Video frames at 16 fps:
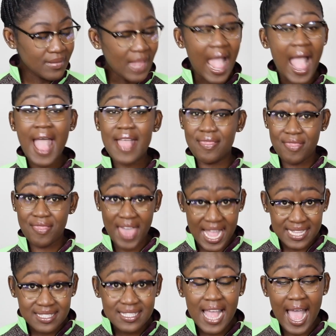And
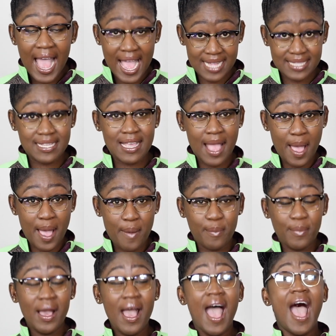that's the
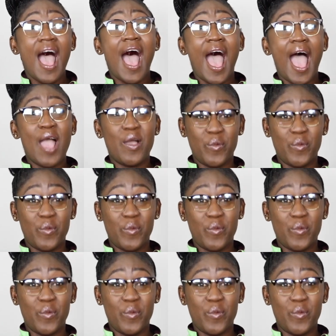item I